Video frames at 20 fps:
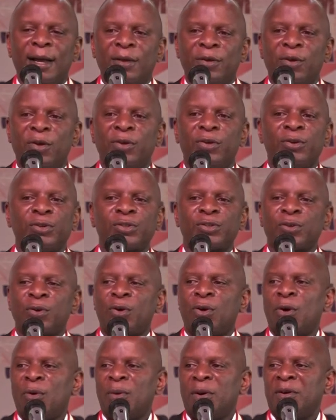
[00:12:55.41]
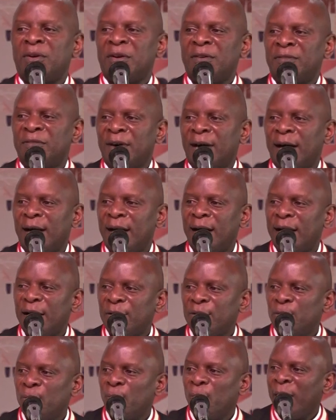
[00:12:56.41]
you used to go wherever
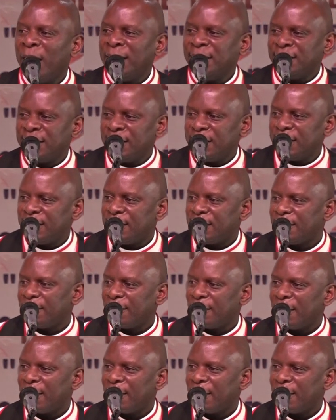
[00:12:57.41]
you wanted.